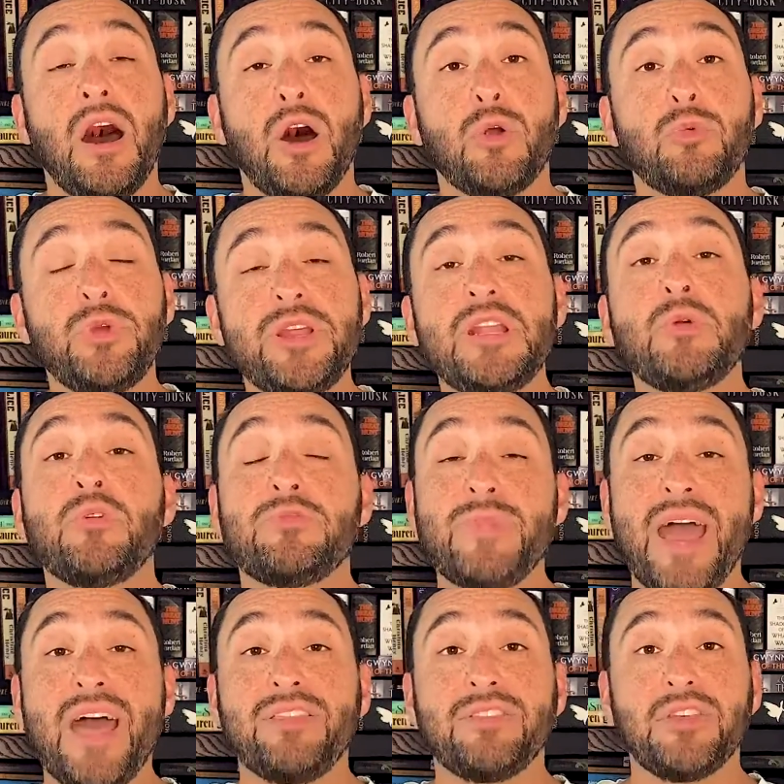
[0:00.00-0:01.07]
Reading with
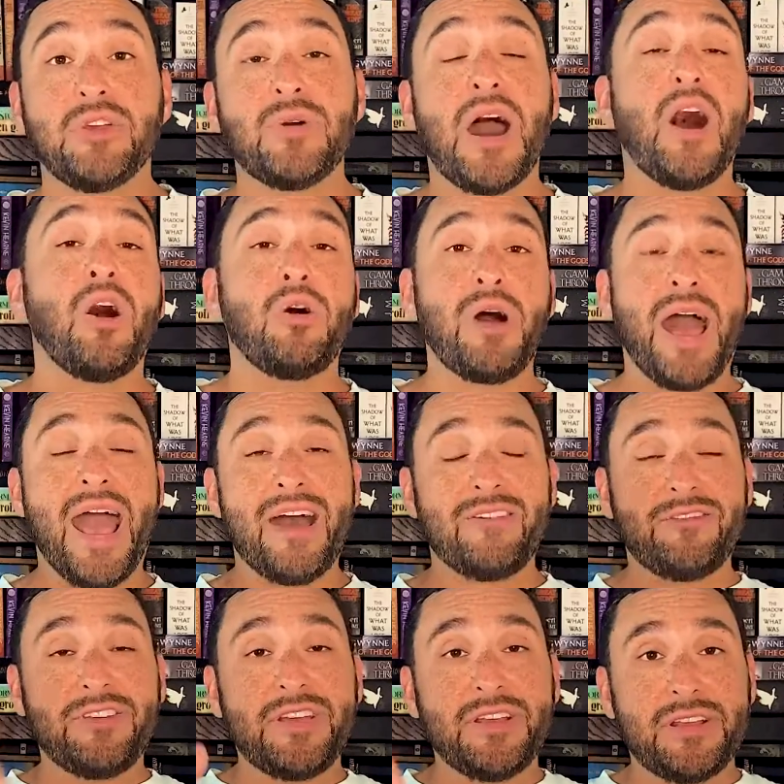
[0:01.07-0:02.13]
Matthew. I'll
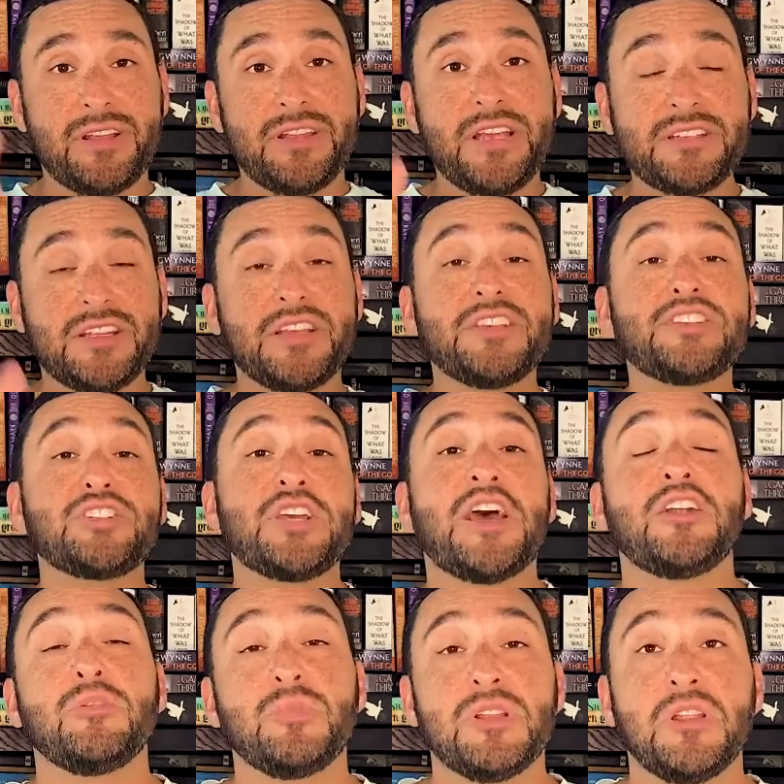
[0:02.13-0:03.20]
have a link to his
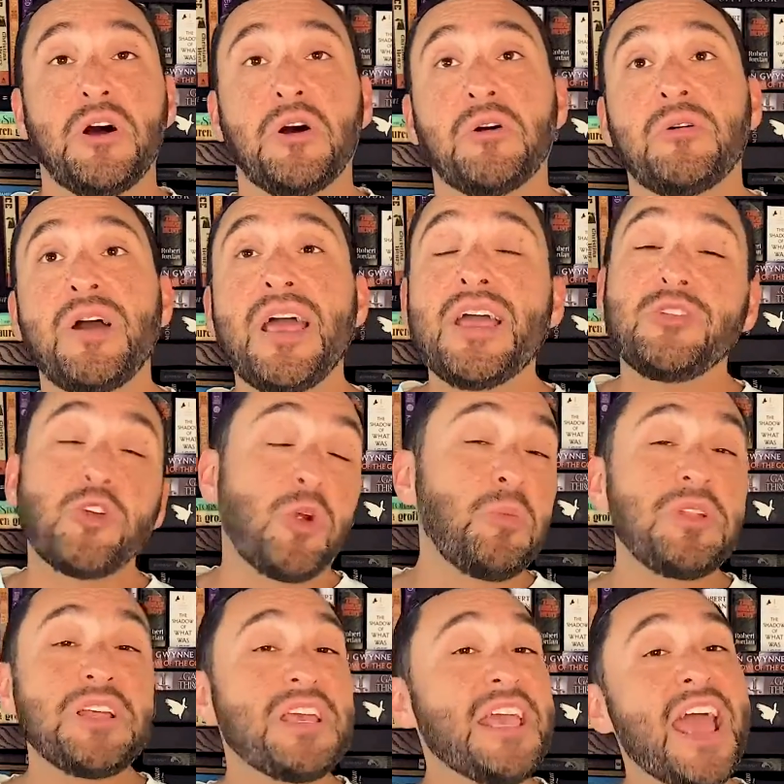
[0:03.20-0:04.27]
channel below.
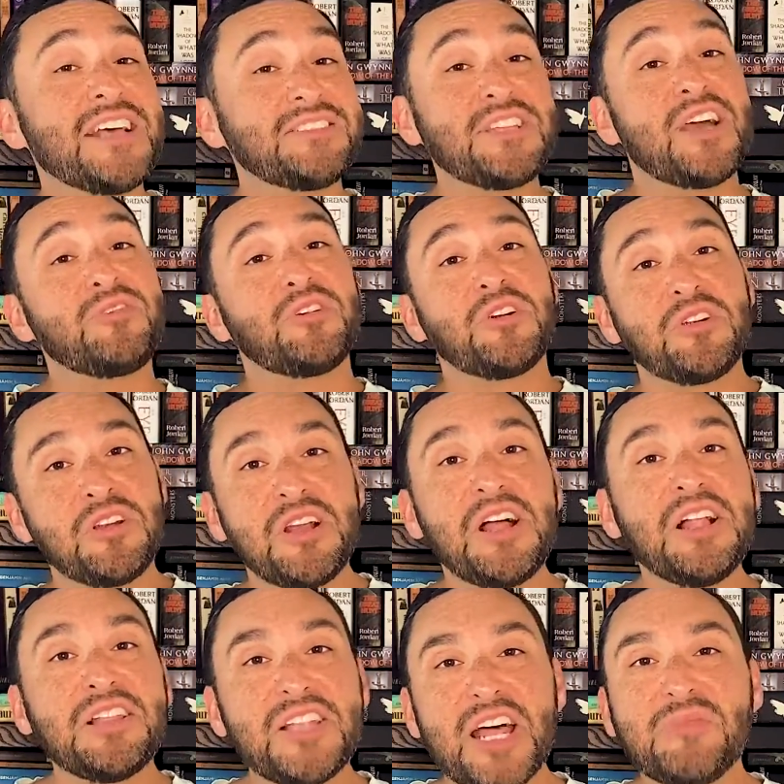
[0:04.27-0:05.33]
Normally, he has never
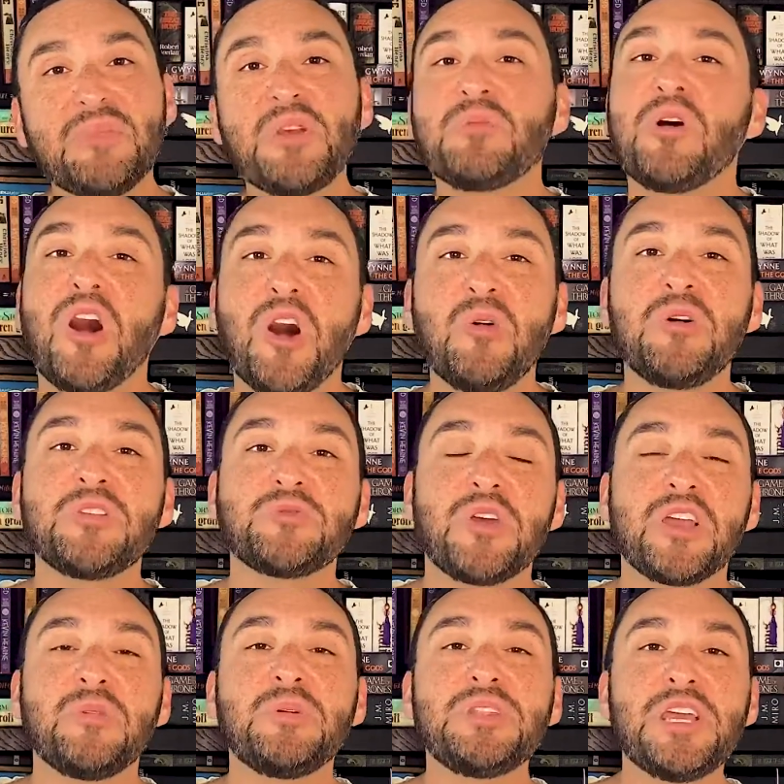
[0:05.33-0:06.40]
led me wrong with his
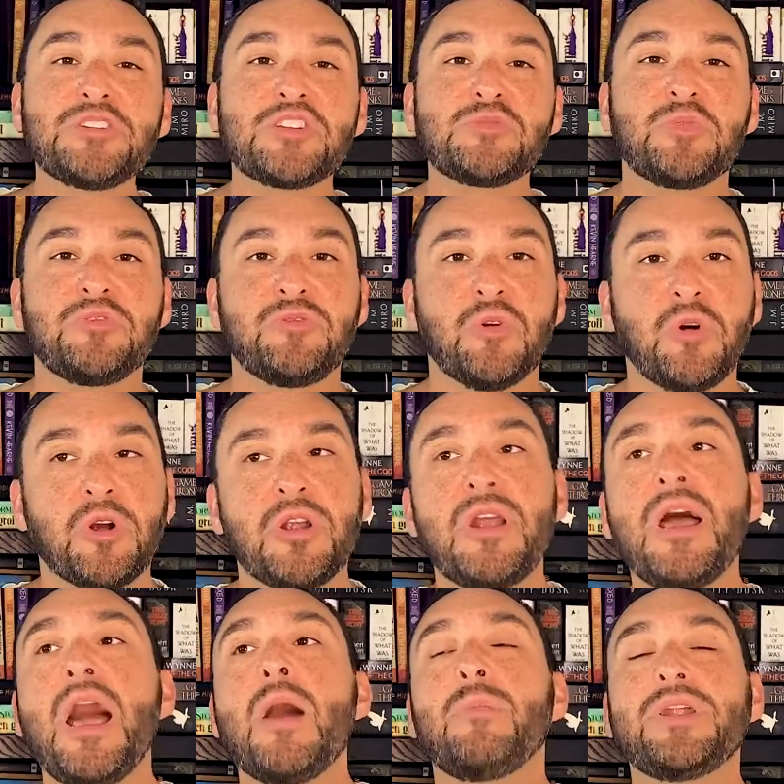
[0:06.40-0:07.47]
recommendations before,
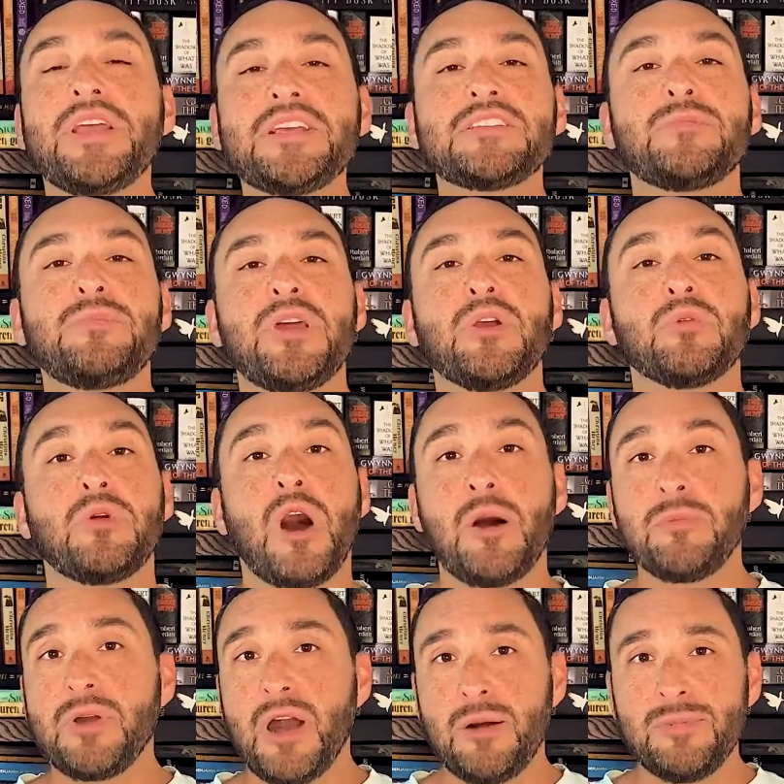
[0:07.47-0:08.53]
but he's a big
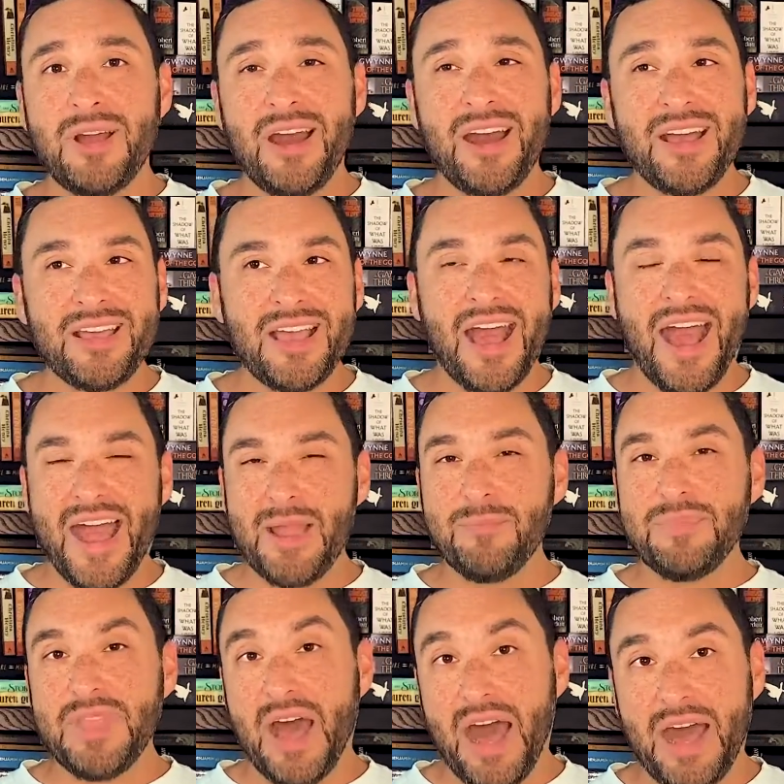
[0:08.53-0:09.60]
rom-com guy.
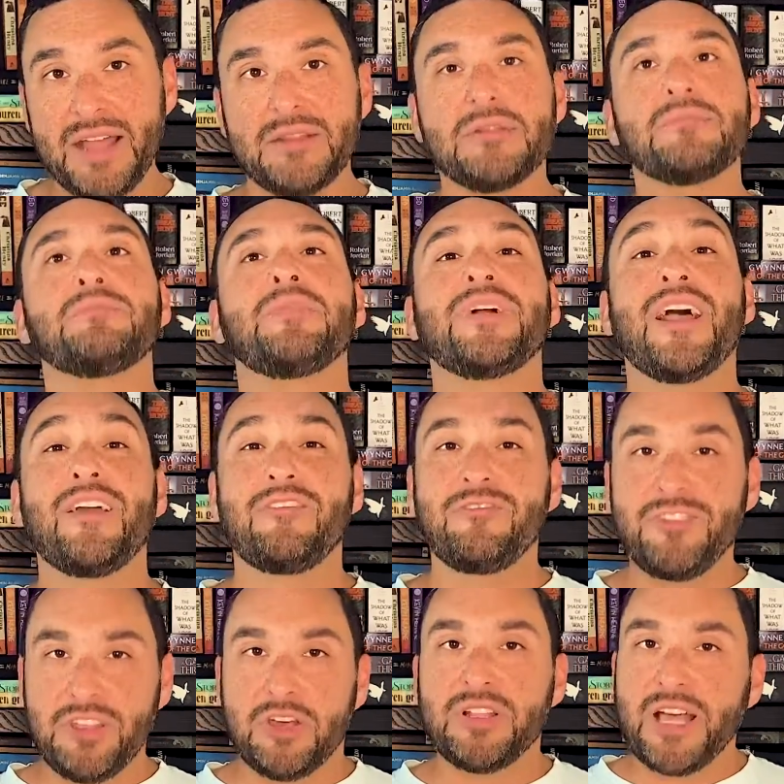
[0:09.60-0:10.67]
I'm not, but I
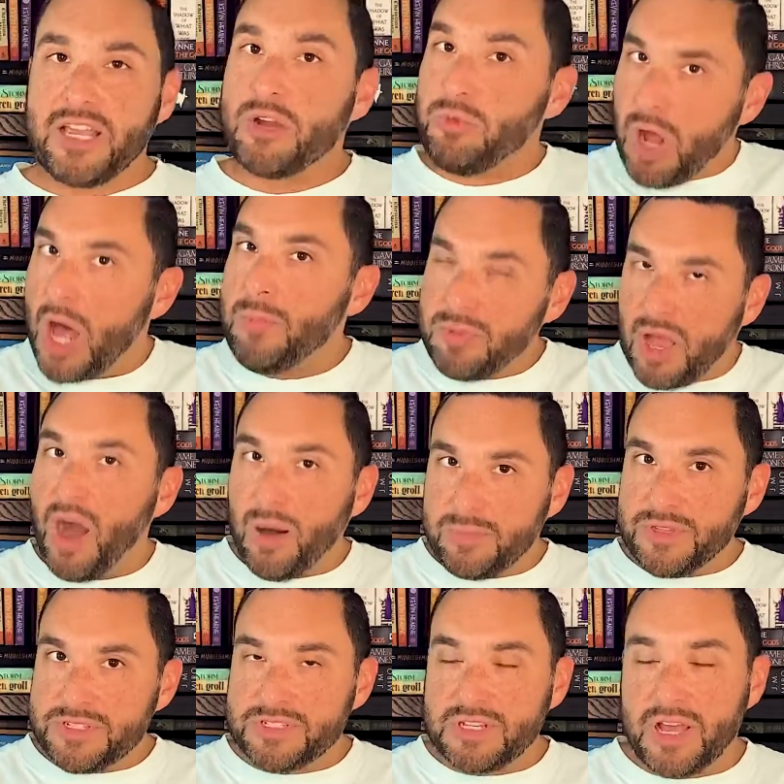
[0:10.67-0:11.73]
feel like a rom-com
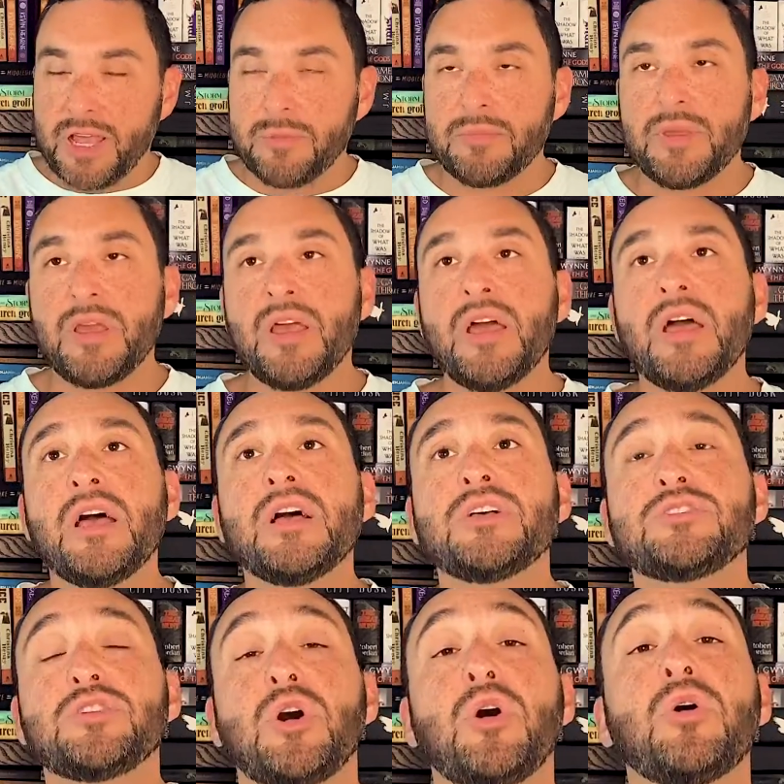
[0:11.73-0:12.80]
this time.
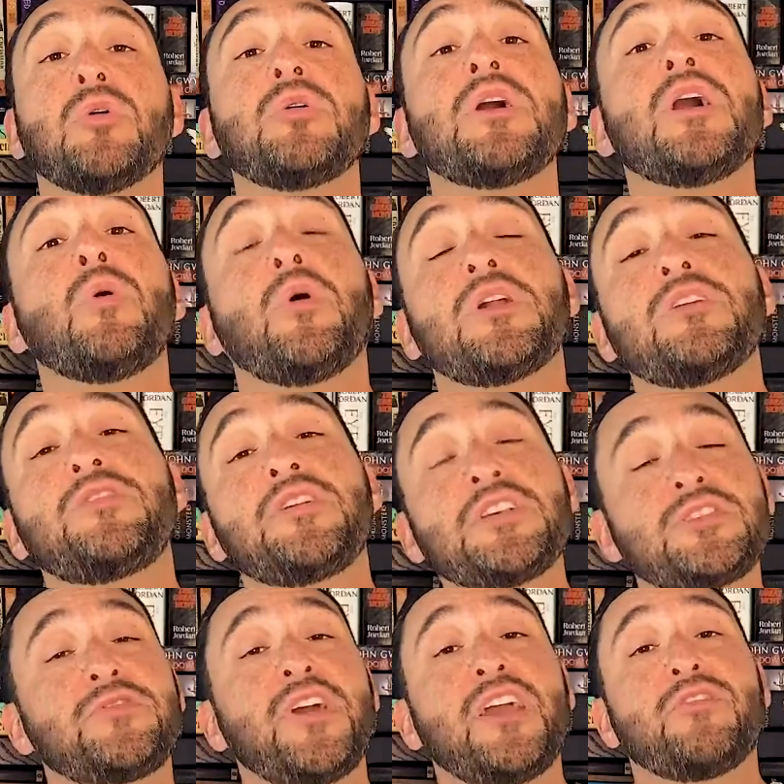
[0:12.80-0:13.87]
So one of his
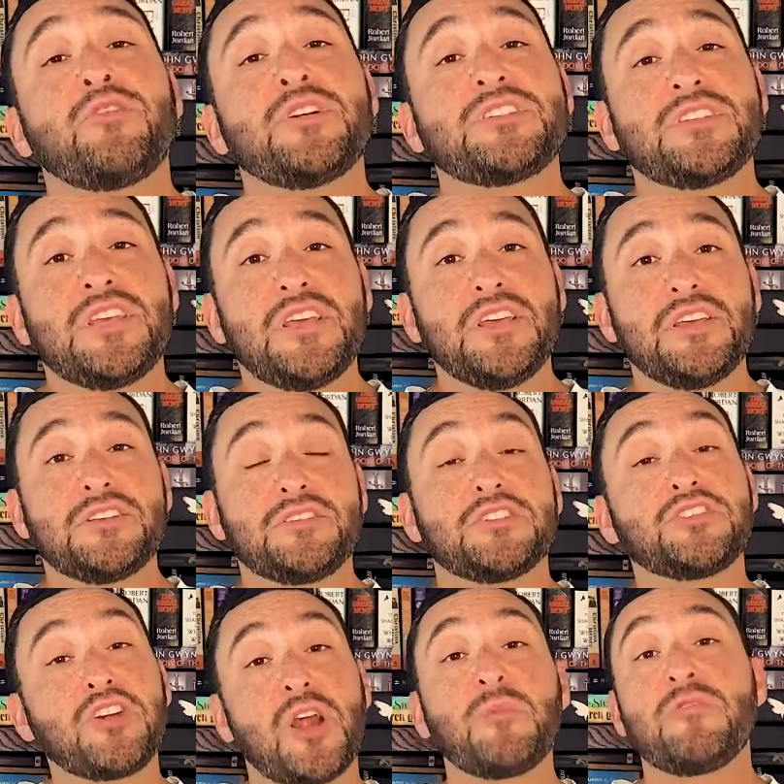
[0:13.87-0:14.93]
favorites is The
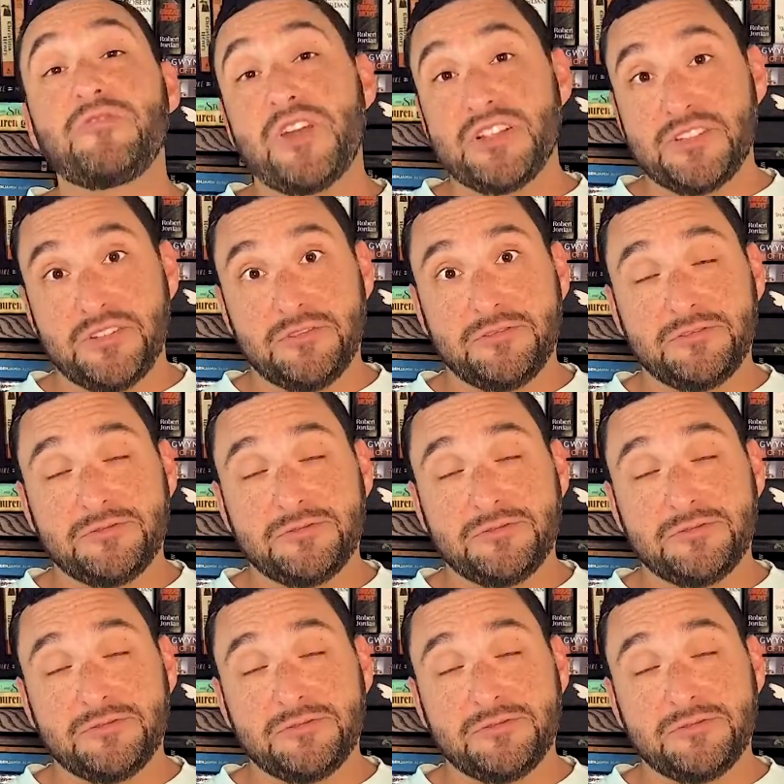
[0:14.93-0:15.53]
Charm Offensive.